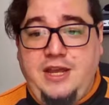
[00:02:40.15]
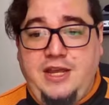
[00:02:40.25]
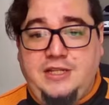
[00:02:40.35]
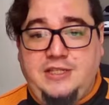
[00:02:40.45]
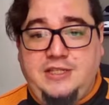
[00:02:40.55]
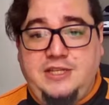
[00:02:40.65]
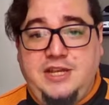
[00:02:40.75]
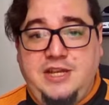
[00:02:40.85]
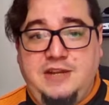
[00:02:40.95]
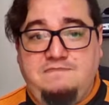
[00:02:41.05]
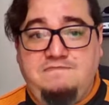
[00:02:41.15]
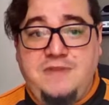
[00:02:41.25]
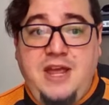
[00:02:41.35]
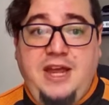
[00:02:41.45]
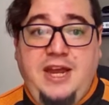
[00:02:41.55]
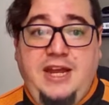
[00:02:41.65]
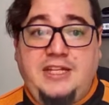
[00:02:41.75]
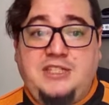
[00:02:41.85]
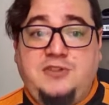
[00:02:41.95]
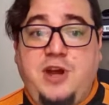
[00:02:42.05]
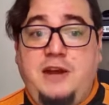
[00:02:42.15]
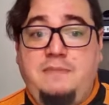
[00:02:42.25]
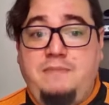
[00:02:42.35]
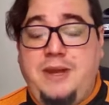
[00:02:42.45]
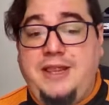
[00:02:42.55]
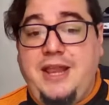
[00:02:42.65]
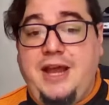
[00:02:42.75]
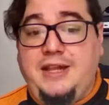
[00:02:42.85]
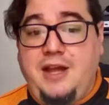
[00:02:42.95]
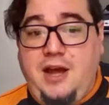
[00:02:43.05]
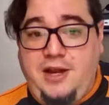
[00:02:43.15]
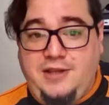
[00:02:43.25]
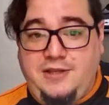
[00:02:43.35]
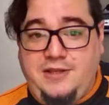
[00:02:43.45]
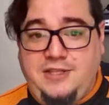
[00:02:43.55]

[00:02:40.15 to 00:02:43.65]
is the Innistrad Midnight Hunt